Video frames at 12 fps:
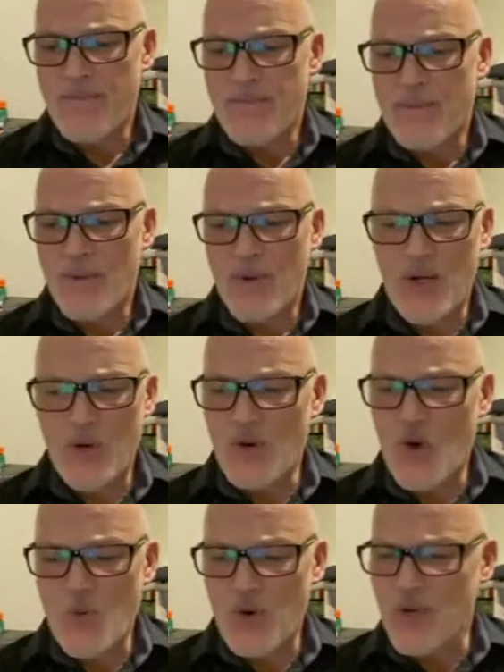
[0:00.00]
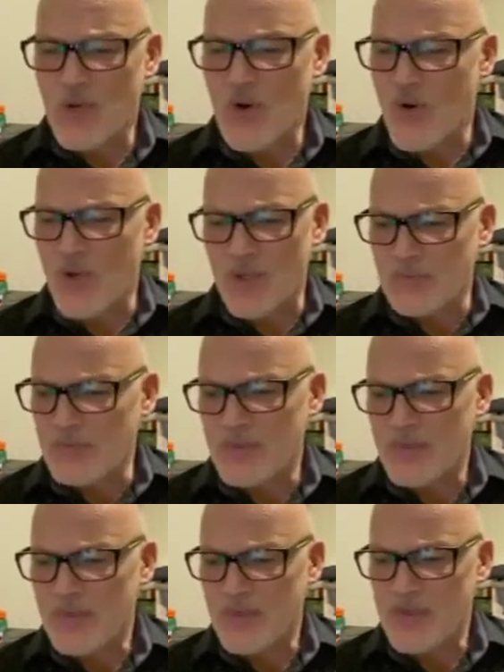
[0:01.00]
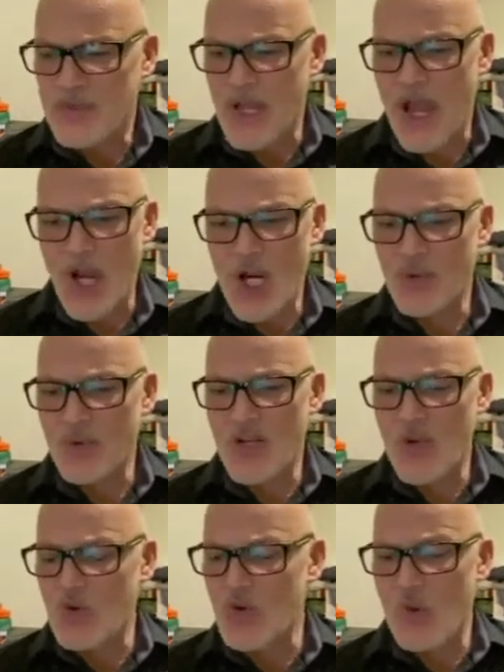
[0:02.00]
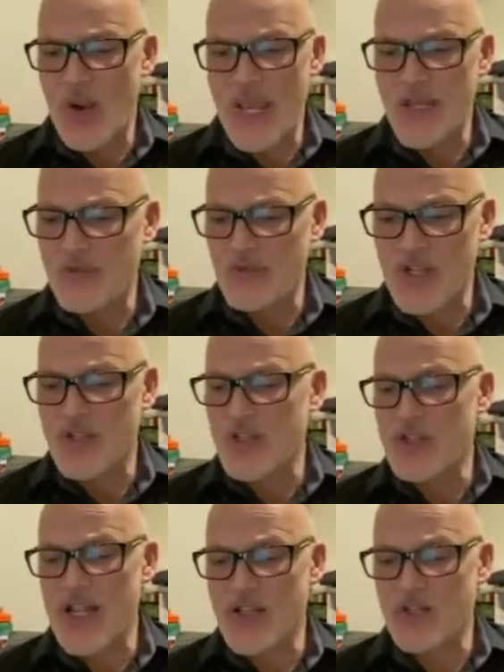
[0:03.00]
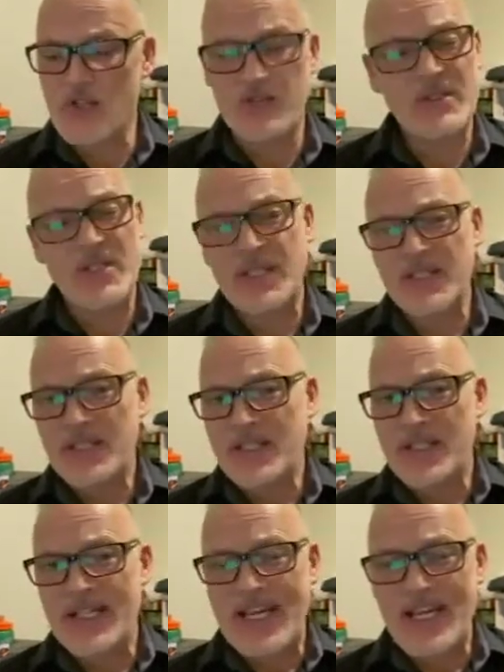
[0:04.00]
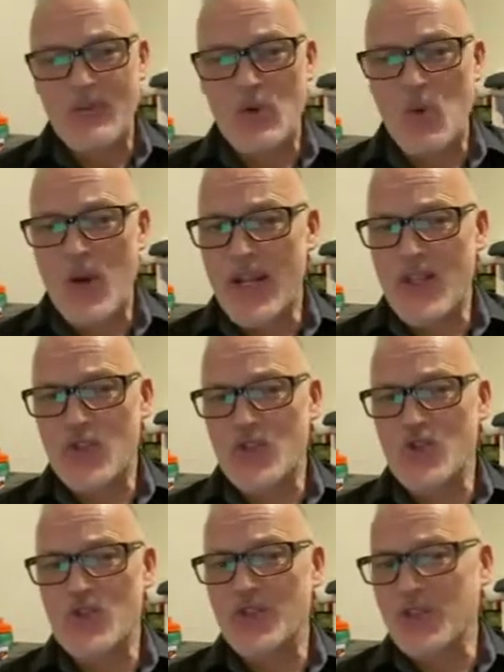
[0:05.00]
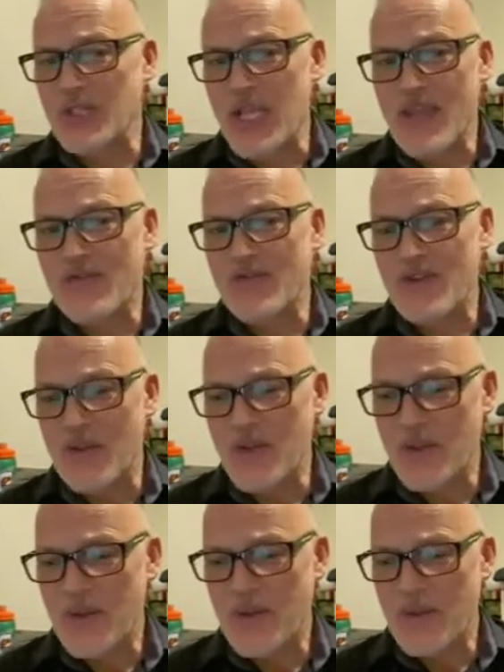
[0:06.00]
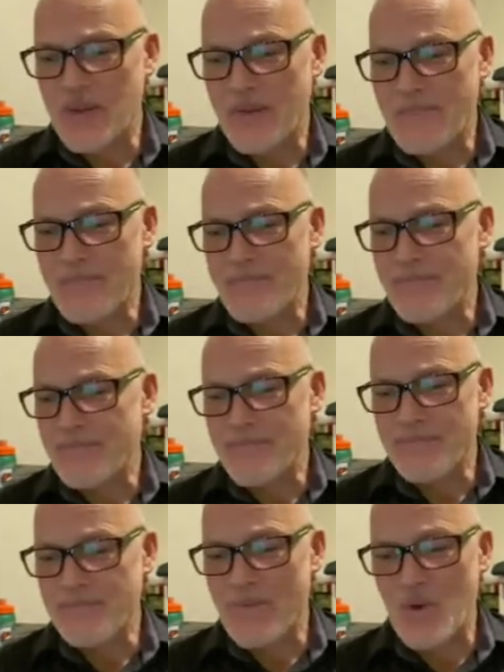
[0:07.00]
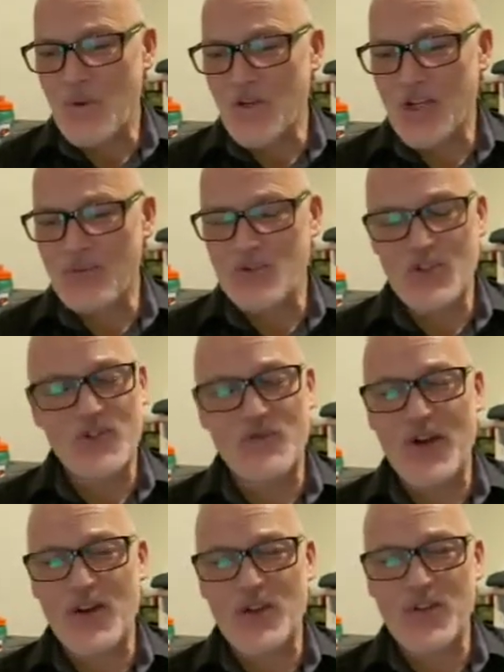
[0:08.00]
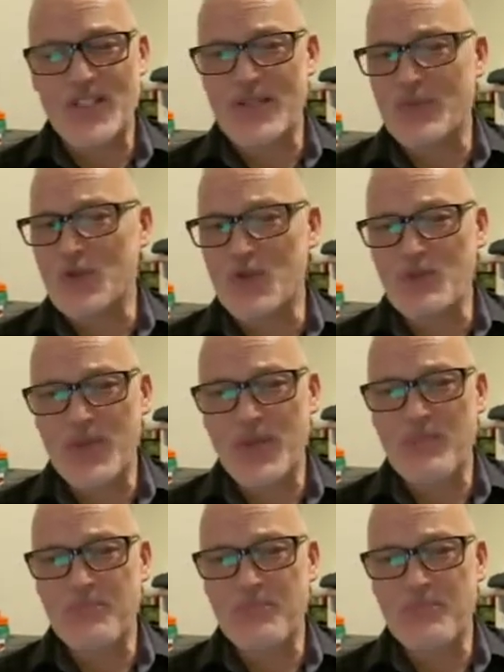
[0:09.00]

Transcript: we don't know where you're going, so how can we know the way? Jesus answered, I am the way, the truth, and the life. No one comes to the Father except through me.